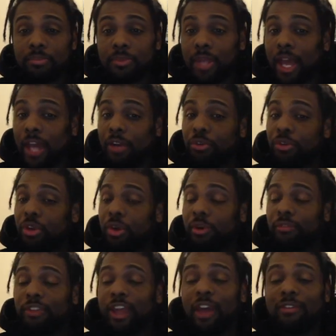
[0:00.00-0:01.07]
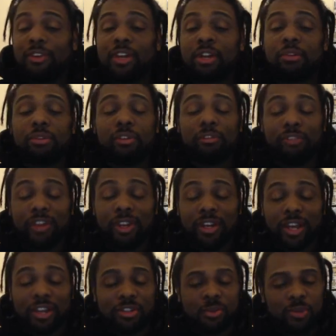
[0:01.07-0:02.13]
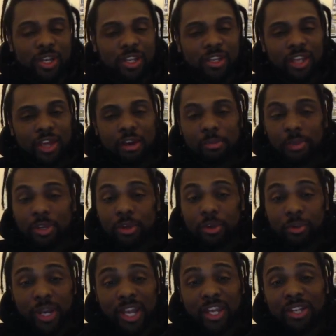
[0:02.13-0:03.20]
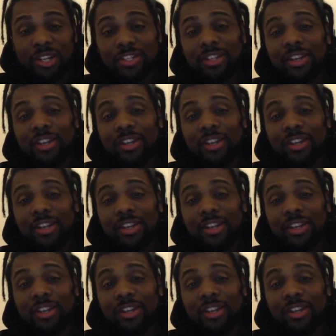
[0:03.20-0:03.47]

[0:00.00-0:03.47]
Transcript: I don't know. If they have another event next week, that would be great.